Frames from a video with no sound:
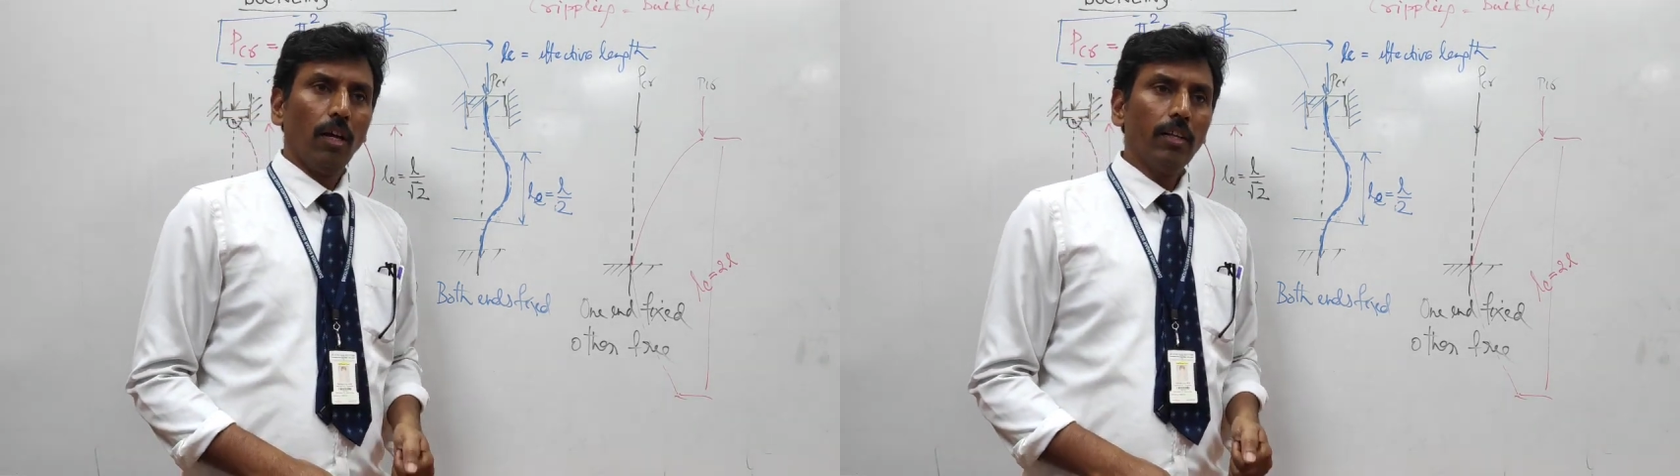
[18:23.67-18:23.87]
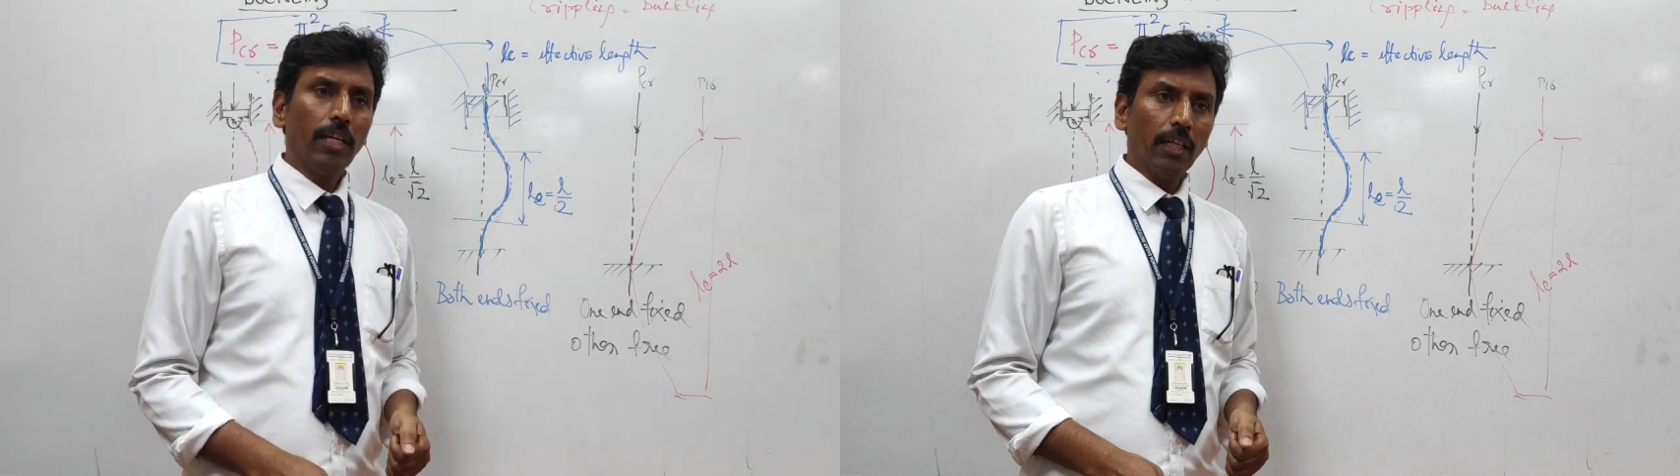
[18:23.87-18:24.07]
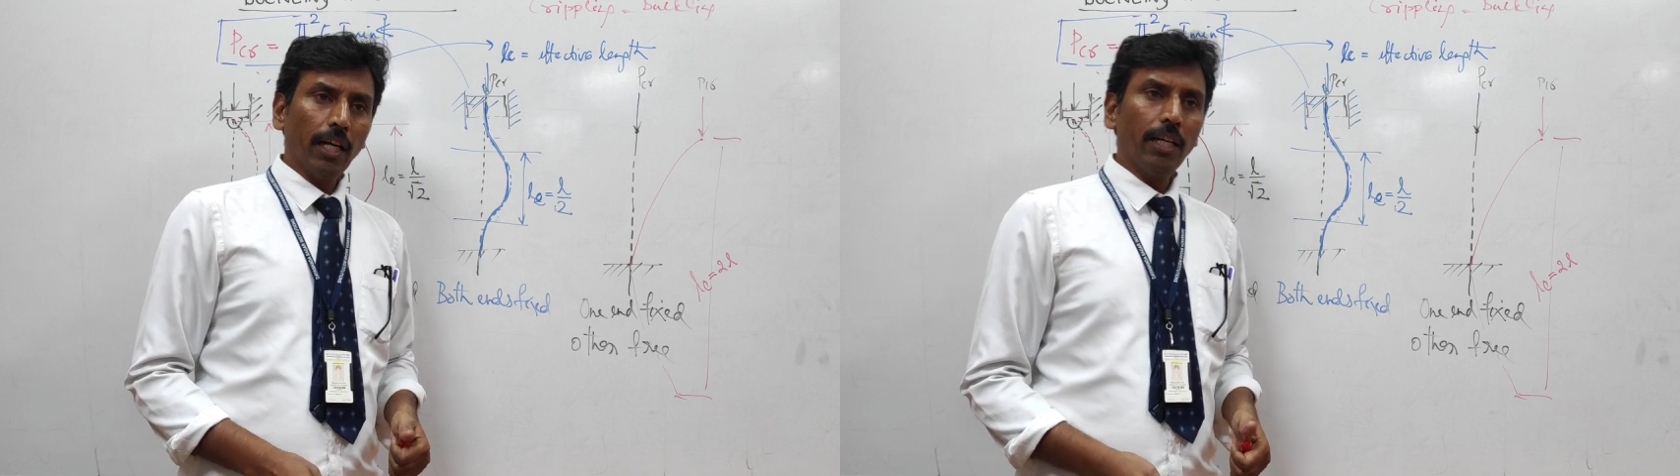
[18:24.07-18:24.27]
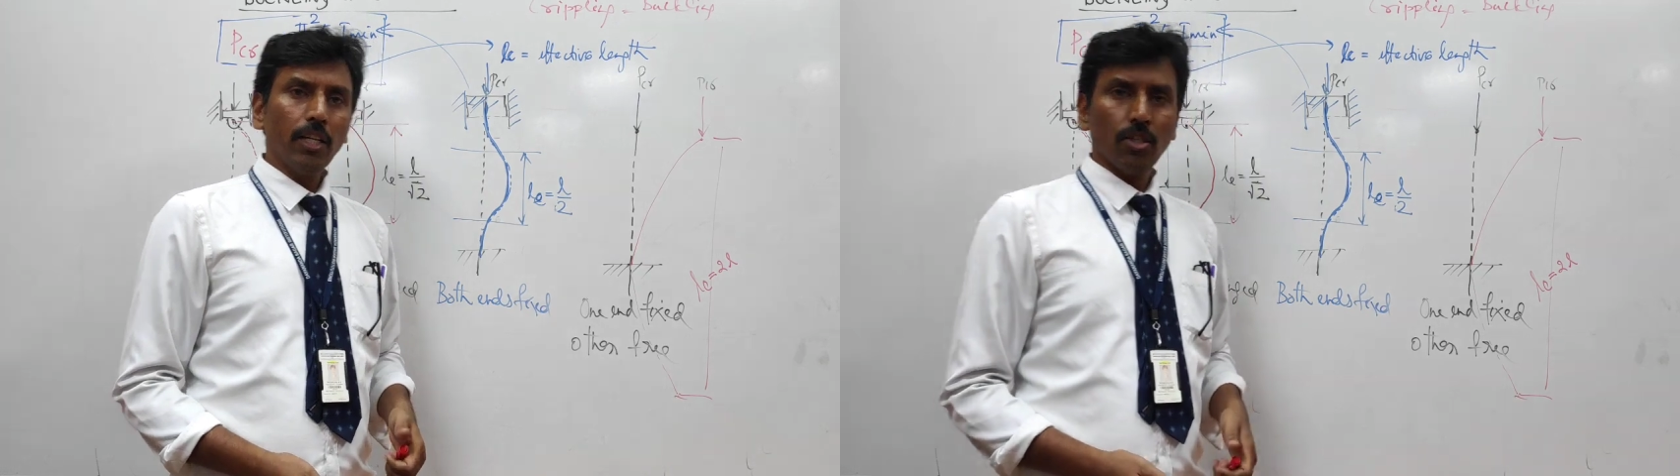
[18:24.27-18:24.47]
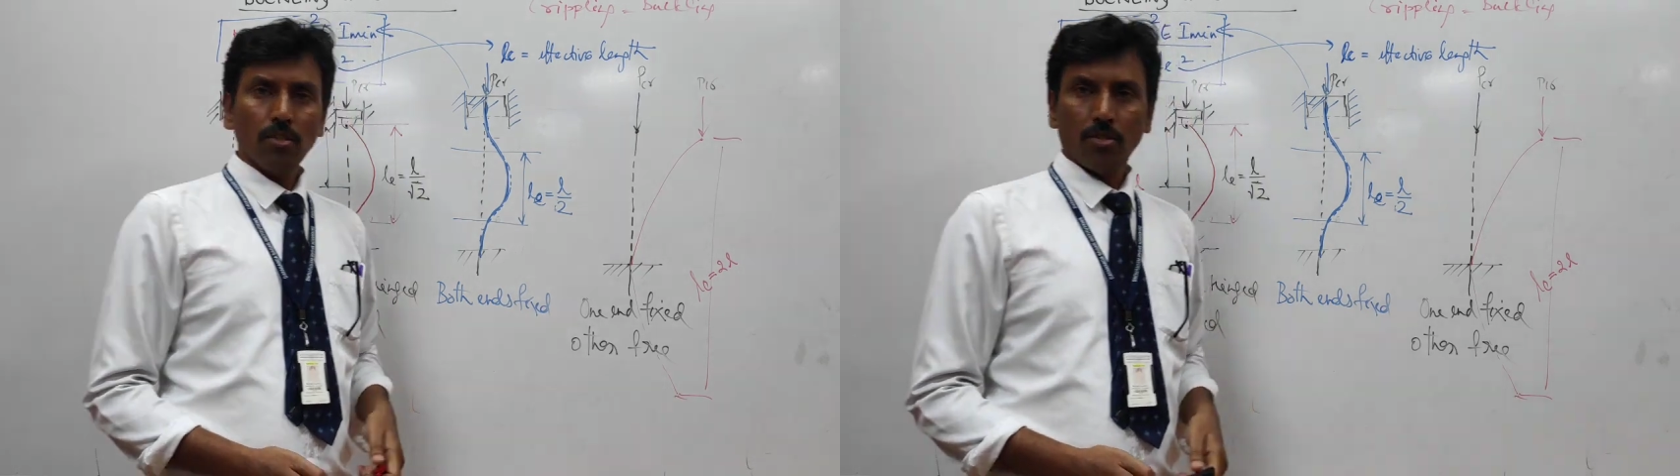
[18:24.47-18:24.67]
the end
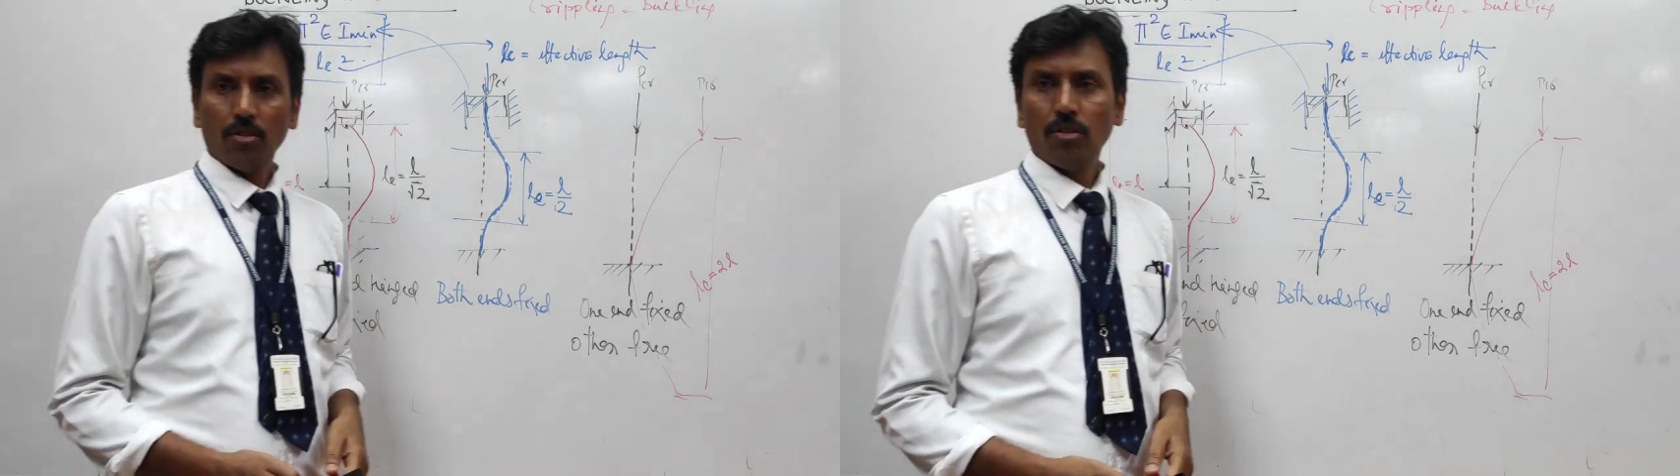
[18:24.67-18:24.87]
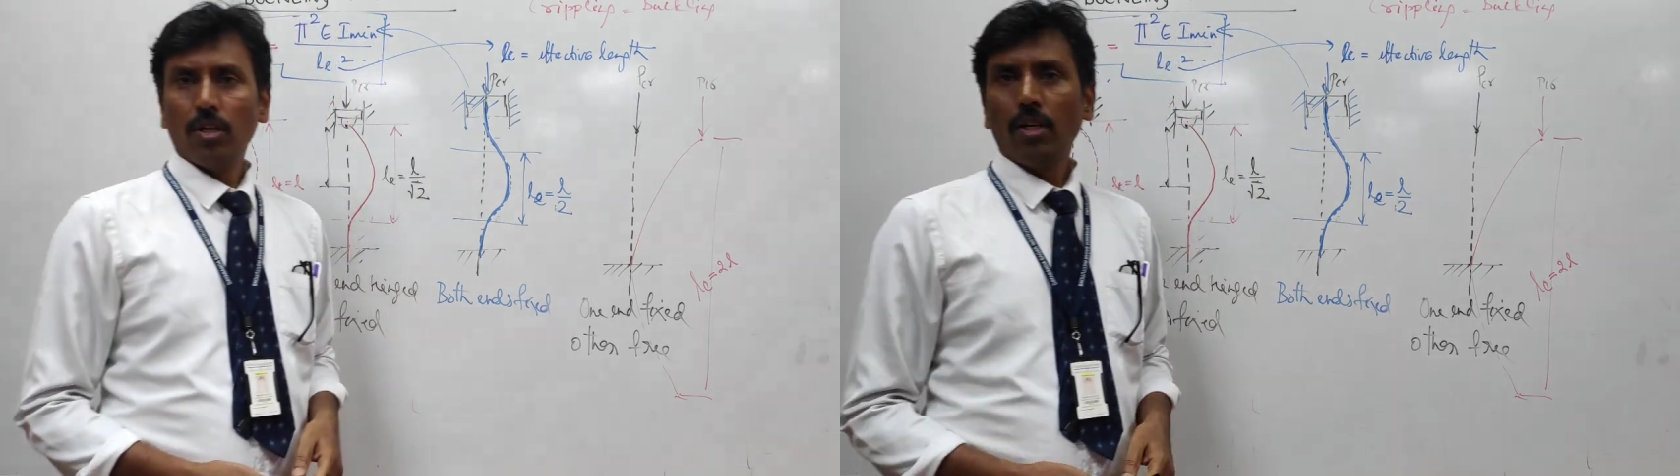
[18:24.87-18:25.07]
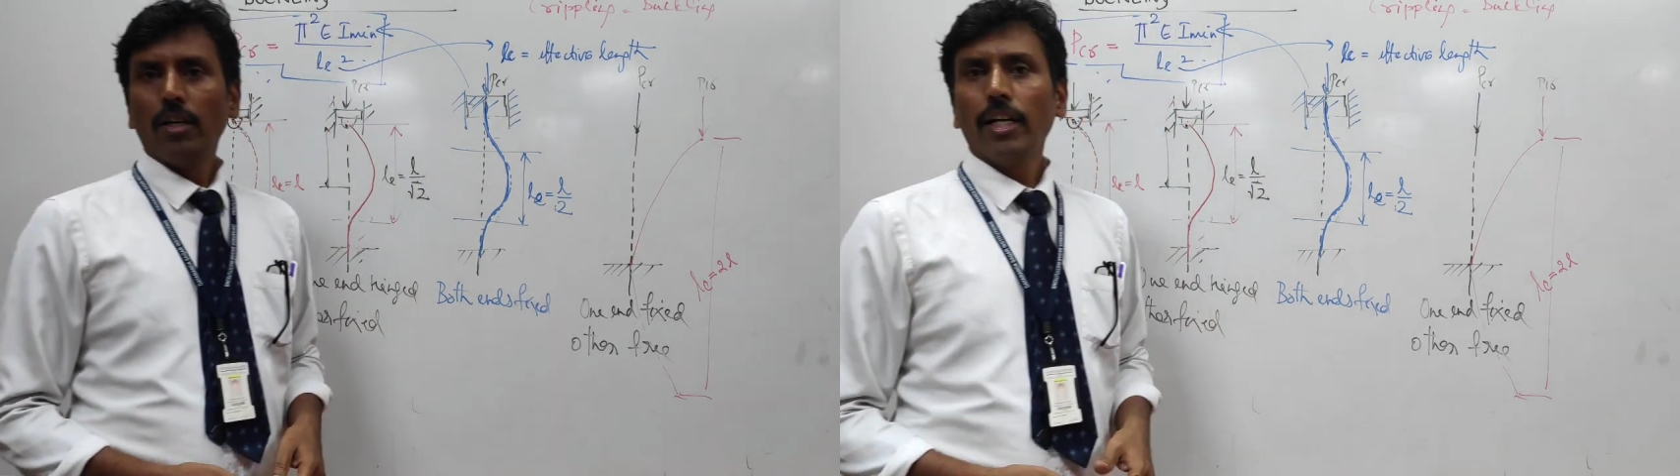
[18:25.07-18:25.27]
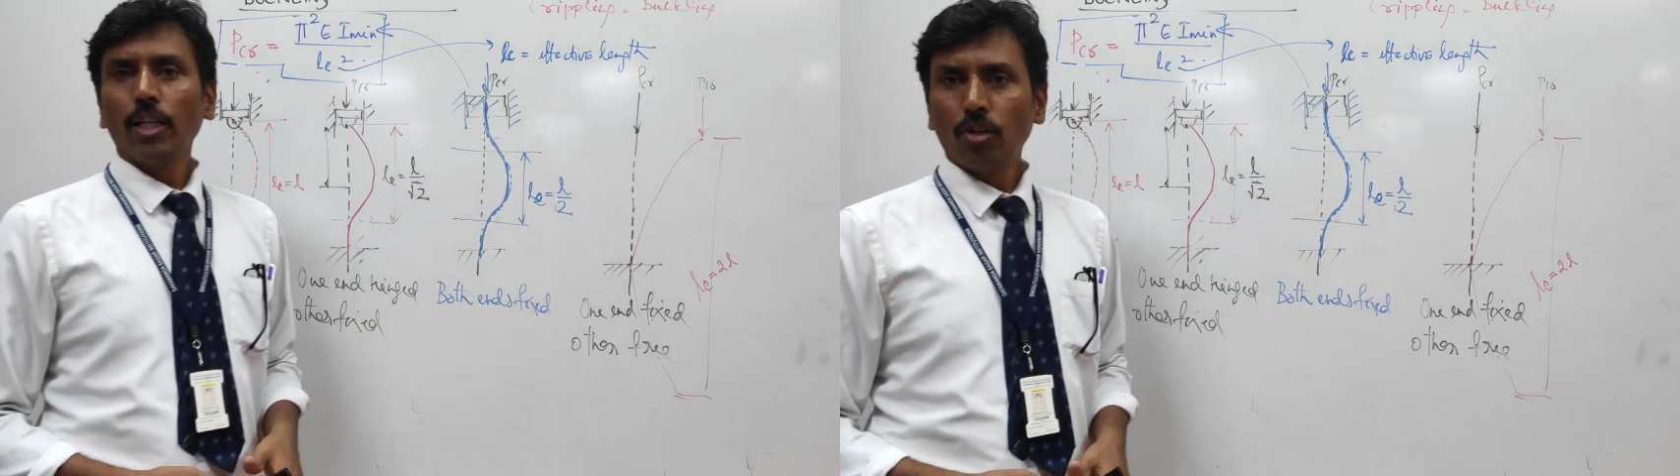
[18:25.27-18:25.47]
conditions in